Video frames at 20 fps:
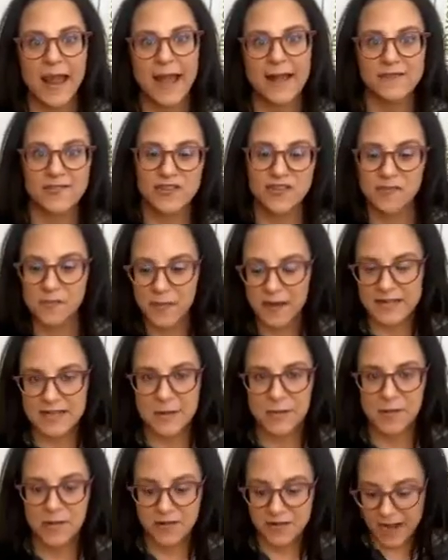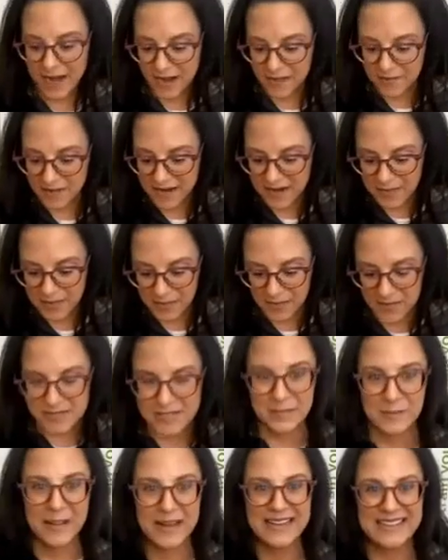after you've picked up your diarrhea and there's some
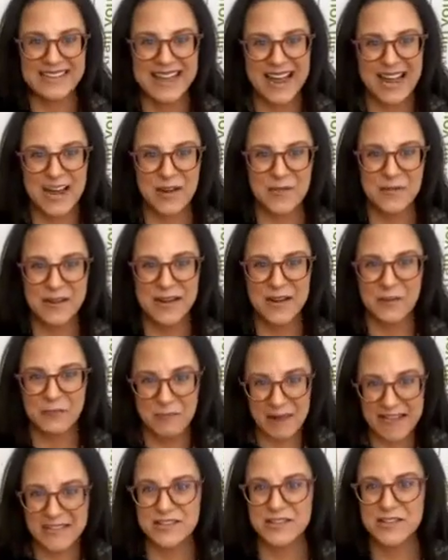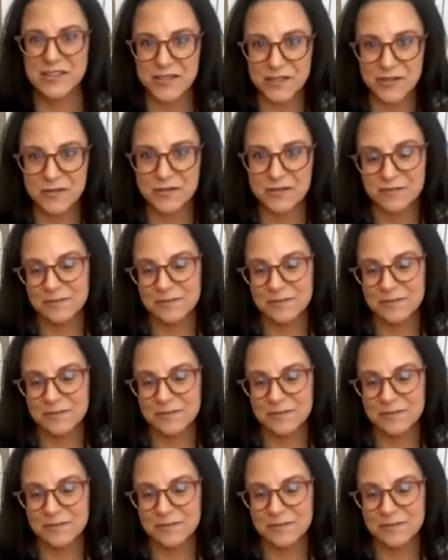like diarrhea residue,